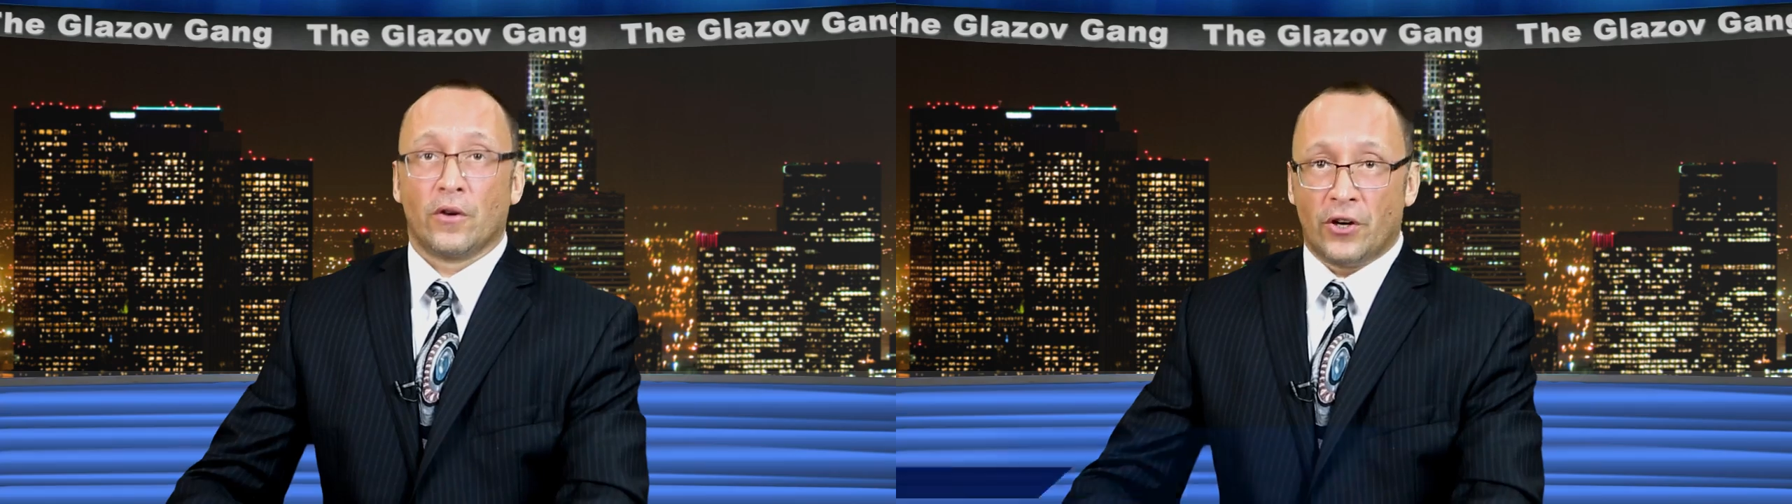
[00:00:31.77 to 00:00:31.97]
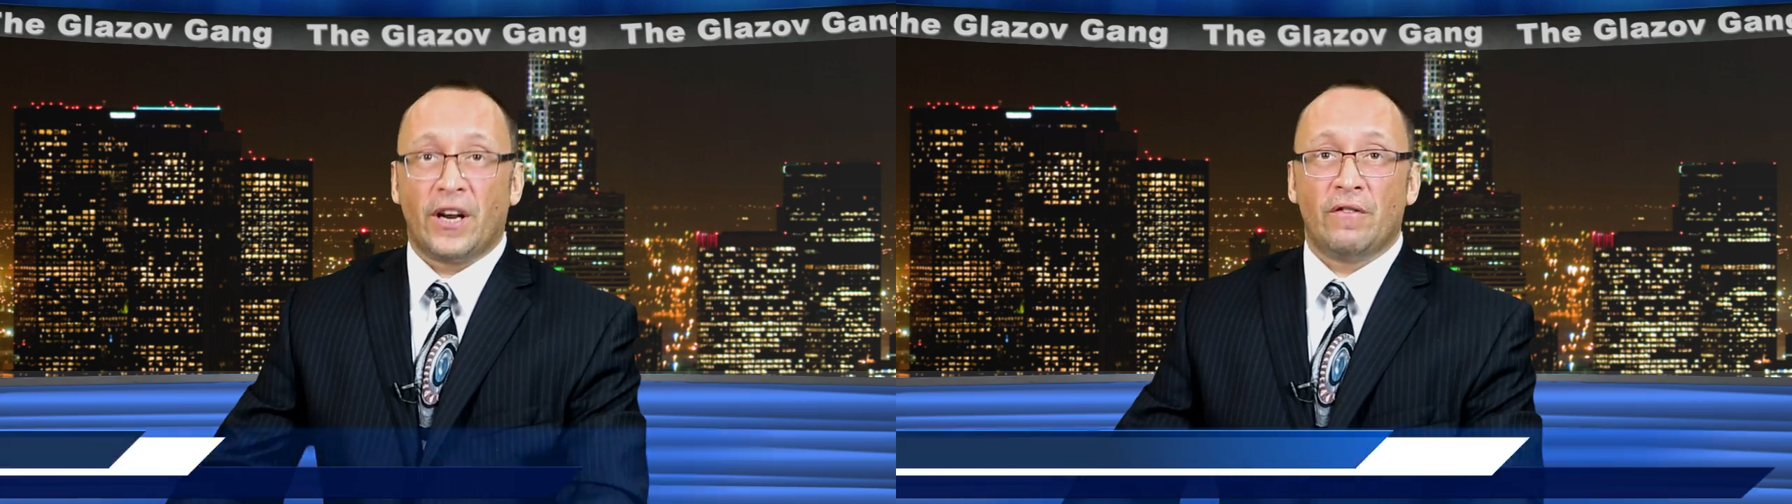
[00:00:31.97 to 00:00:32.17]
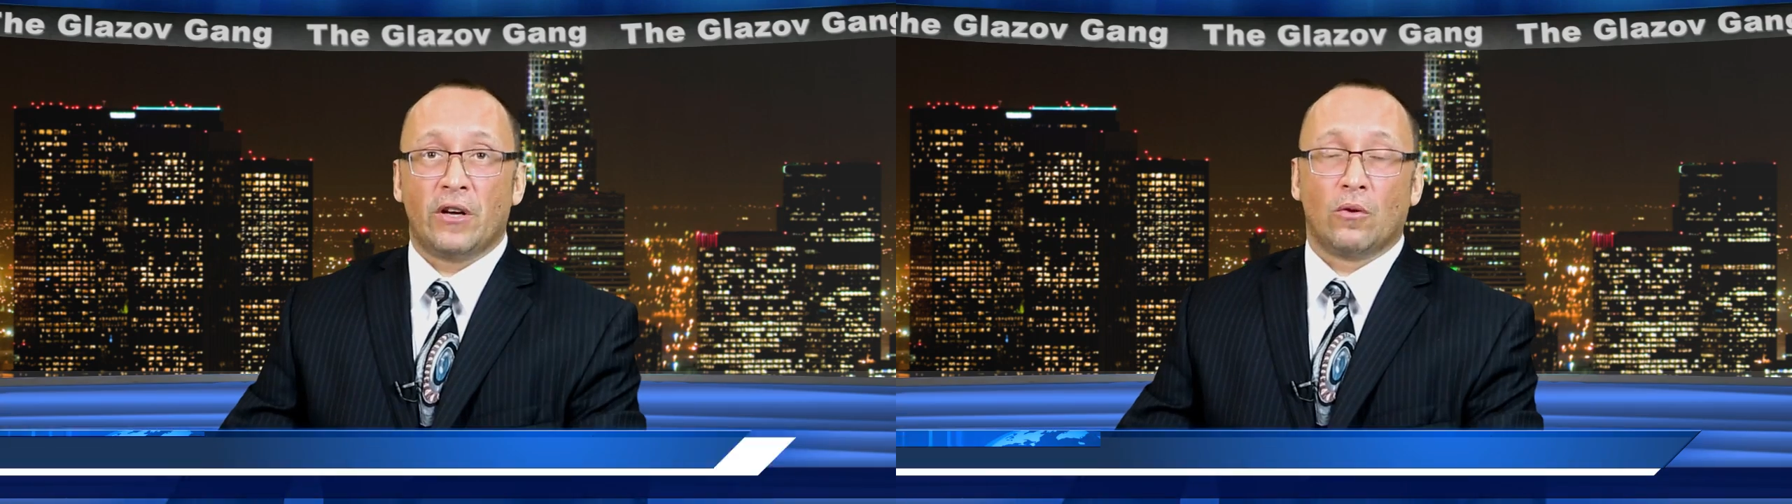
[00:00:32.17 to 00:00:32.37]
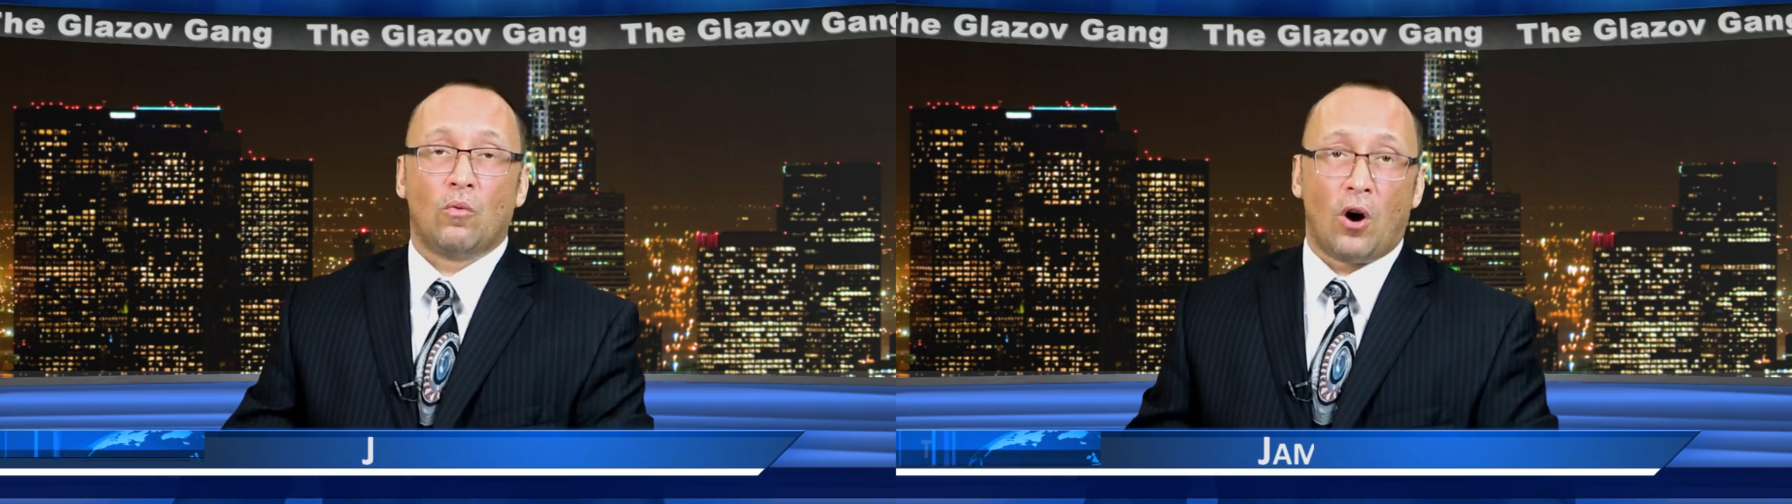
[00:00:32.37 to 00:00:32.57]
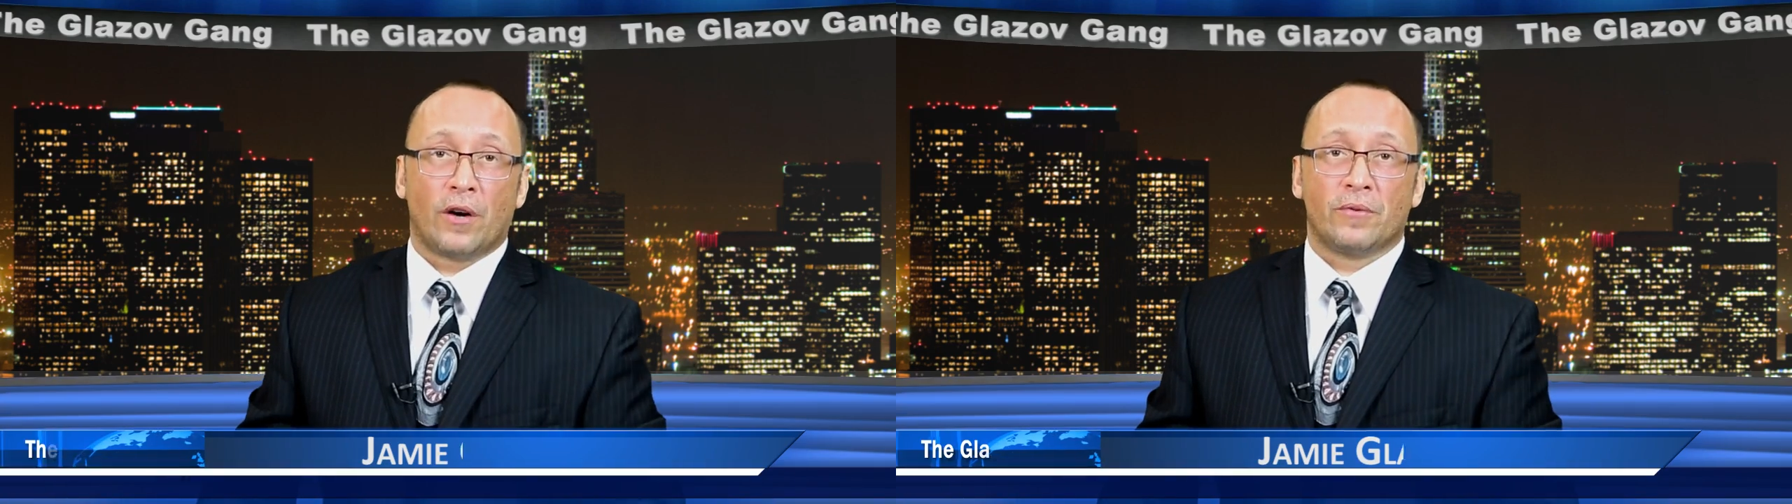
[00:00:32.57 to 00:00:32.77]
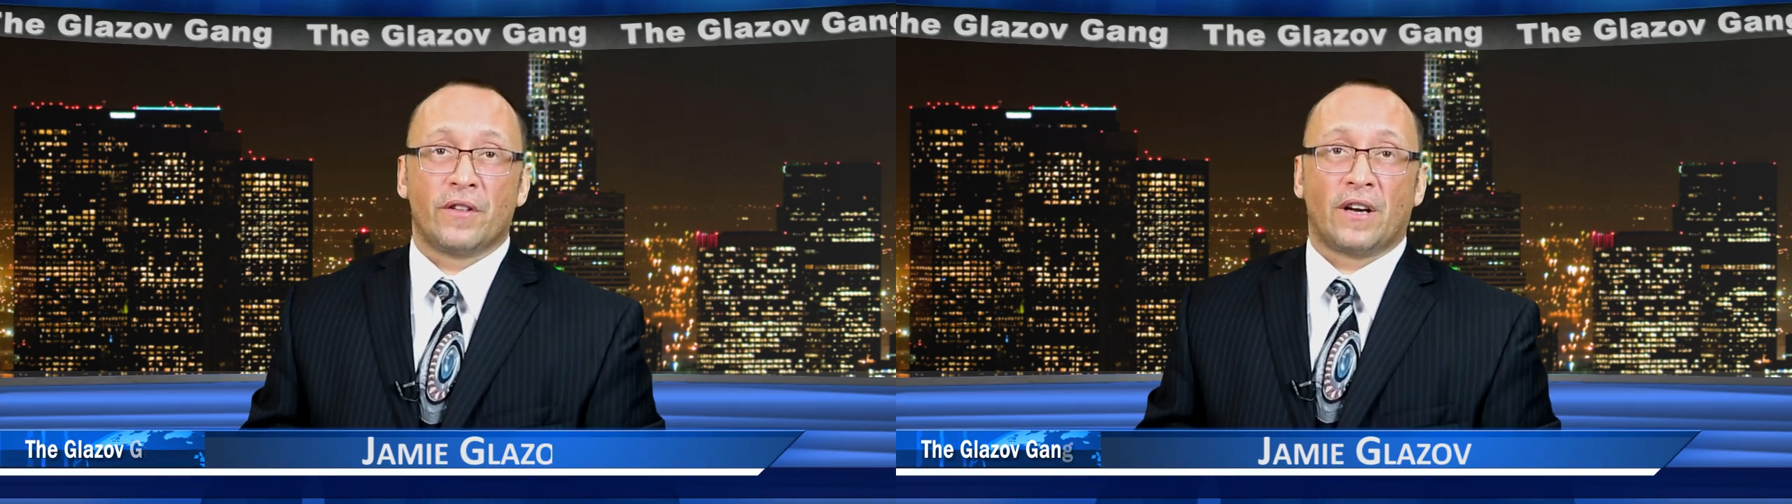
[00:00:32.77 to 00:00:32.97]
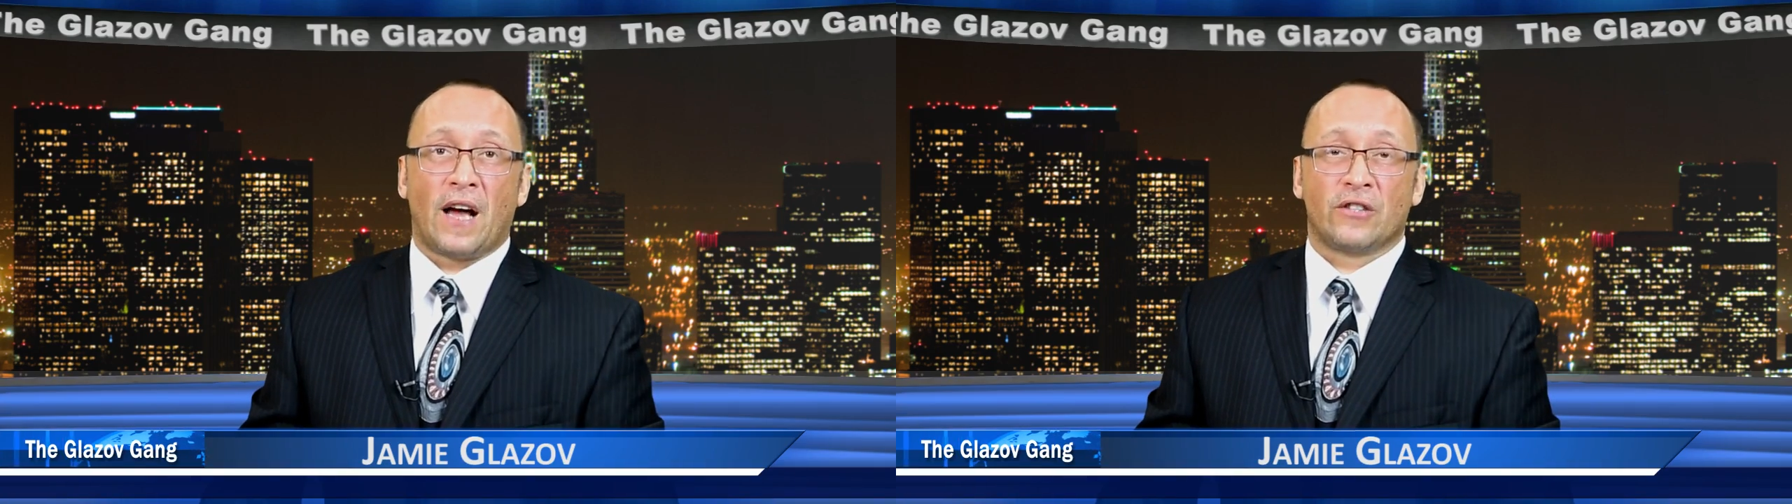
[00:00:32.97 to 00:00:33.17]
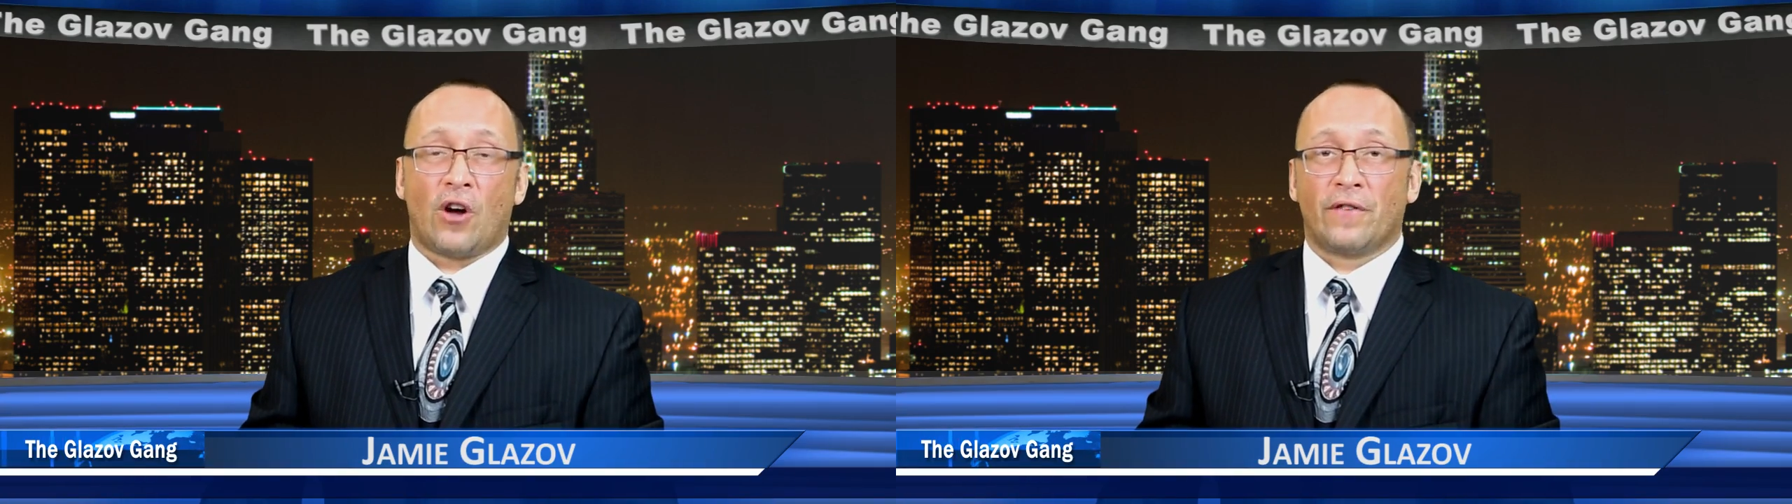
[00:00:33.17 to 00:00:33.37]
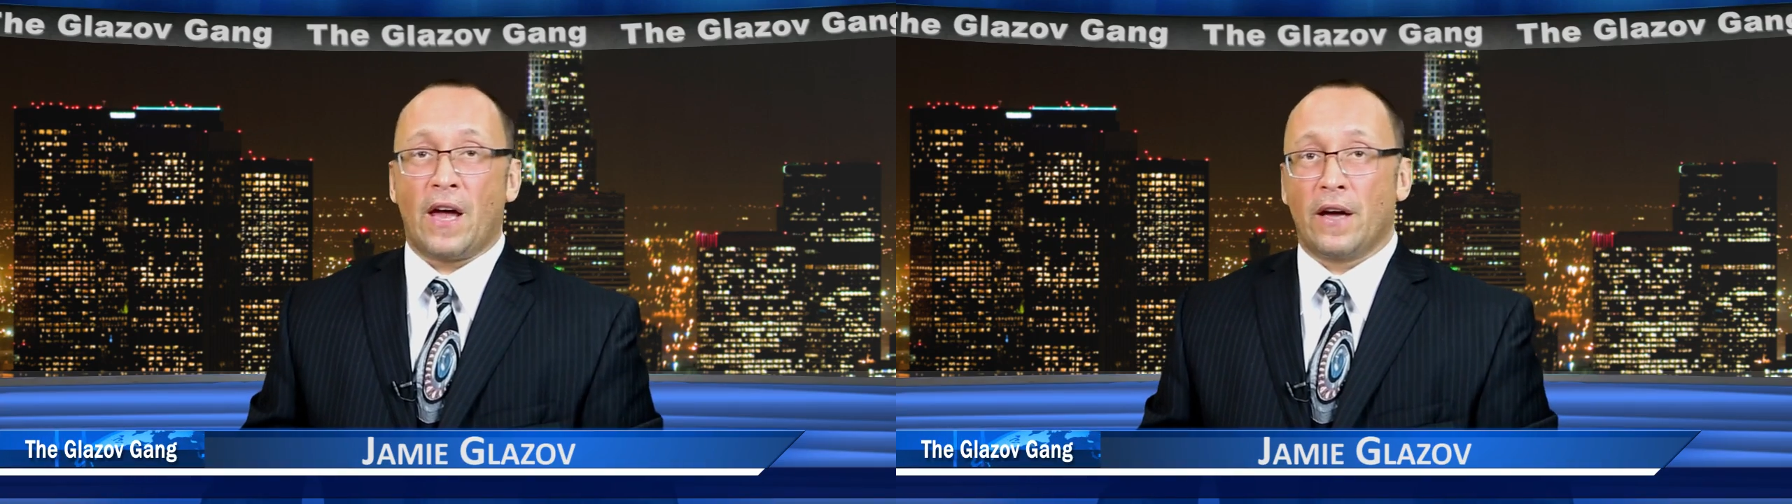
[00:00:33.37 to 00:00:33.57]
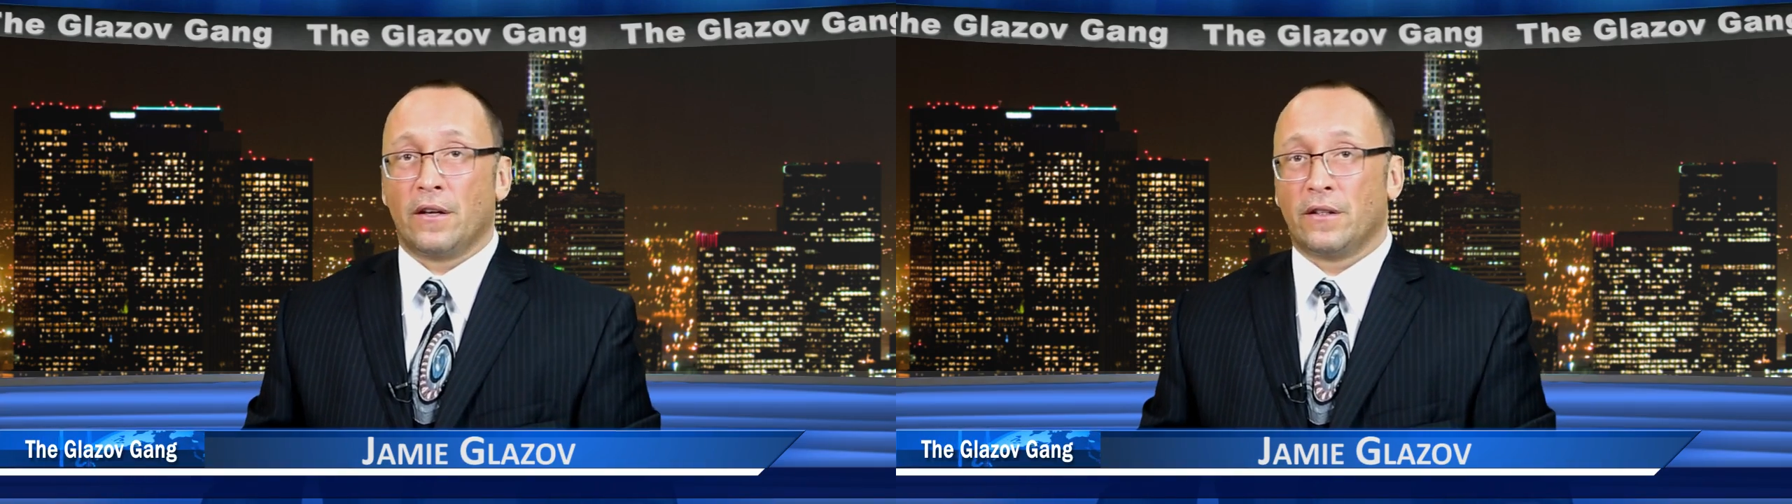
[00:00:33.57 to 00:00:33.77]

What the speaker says: Good evening. Welcome to the Glazov Gang.